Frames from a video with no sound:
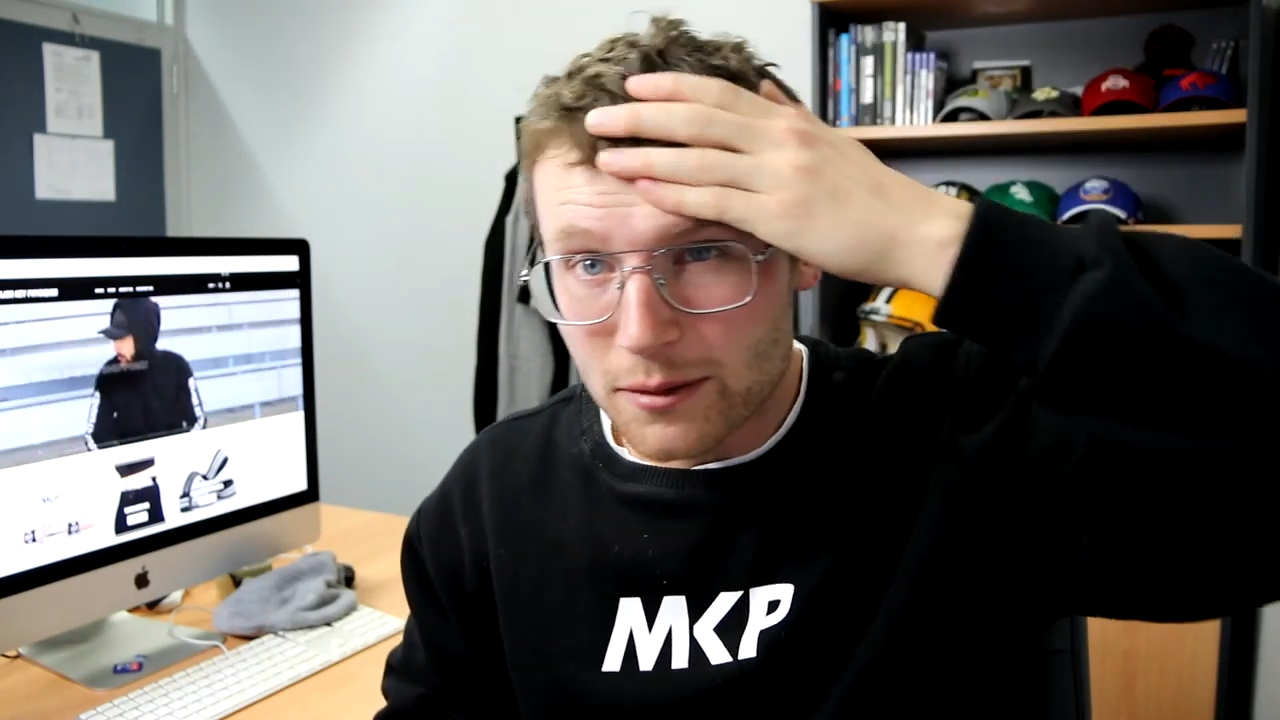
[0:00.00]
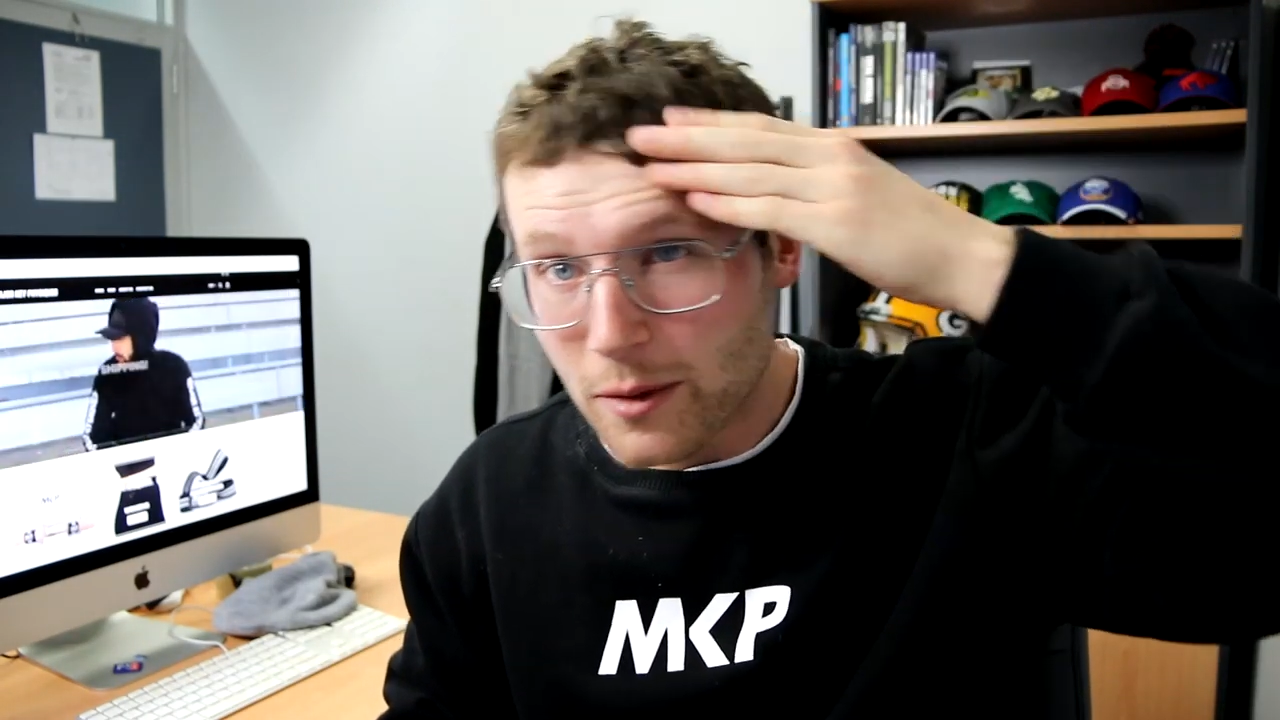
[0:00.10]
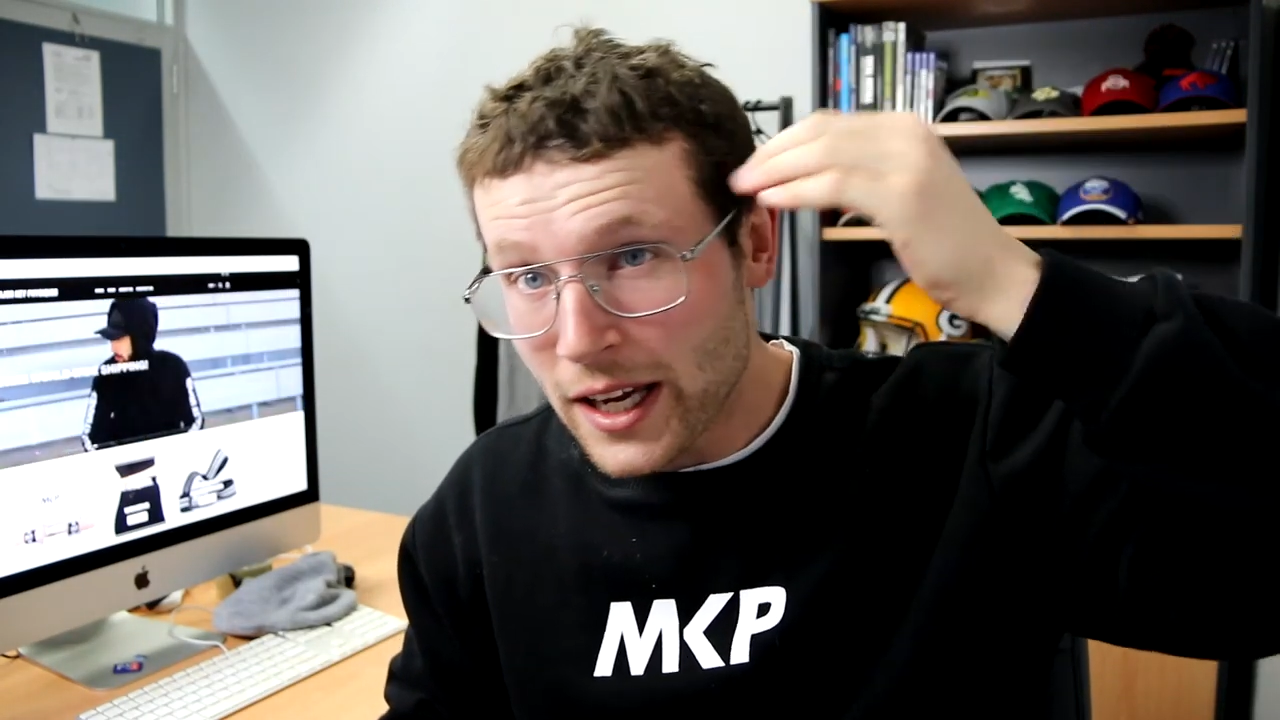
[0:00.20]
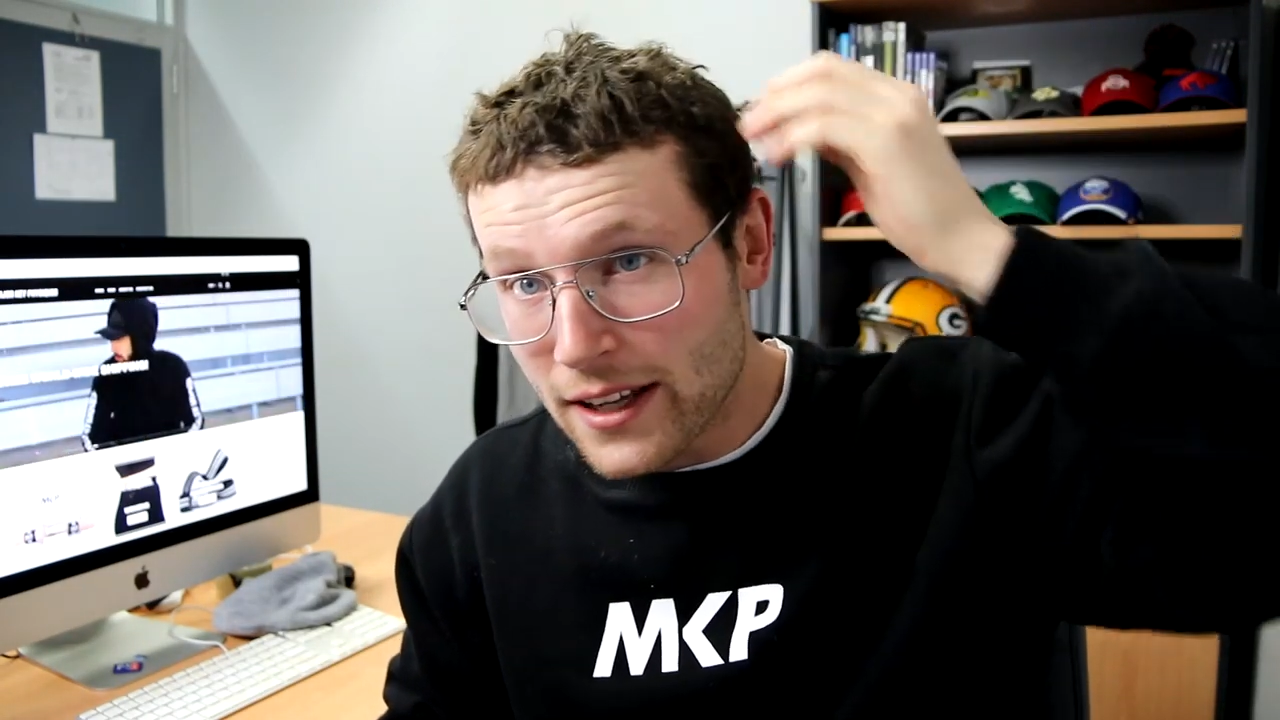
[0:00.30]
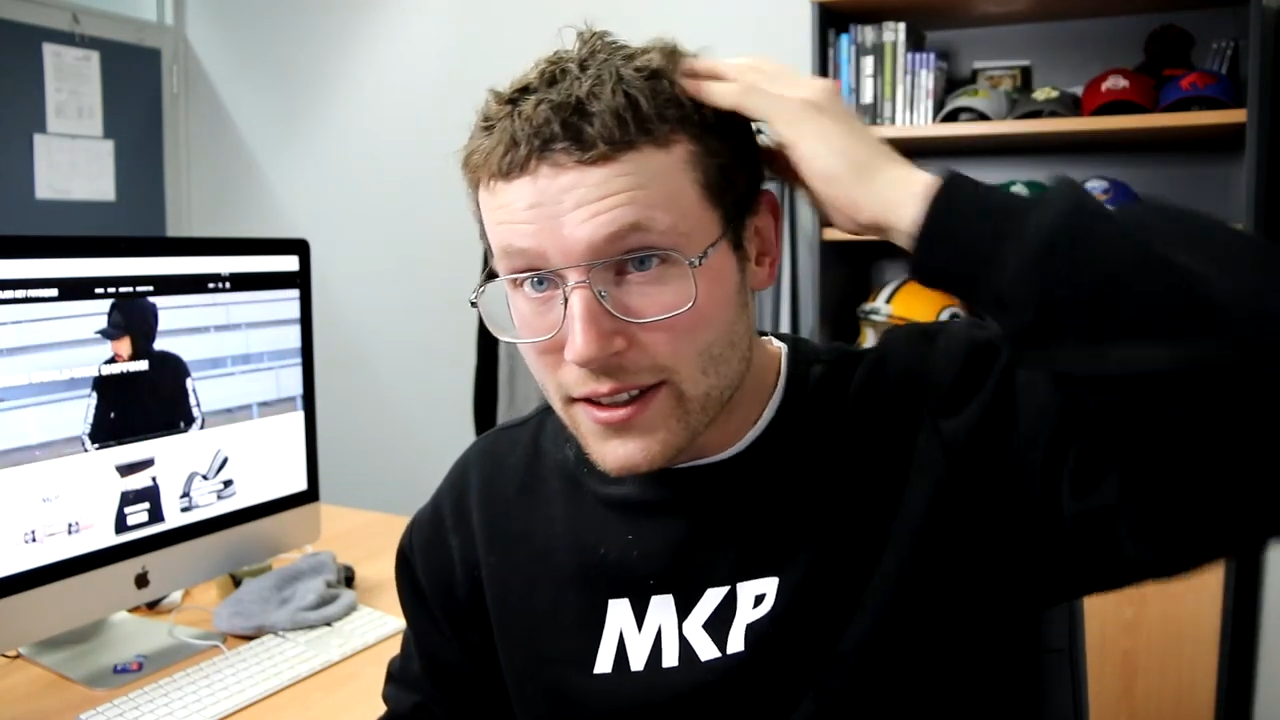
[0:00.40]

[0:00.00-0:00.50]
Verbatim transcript: My head's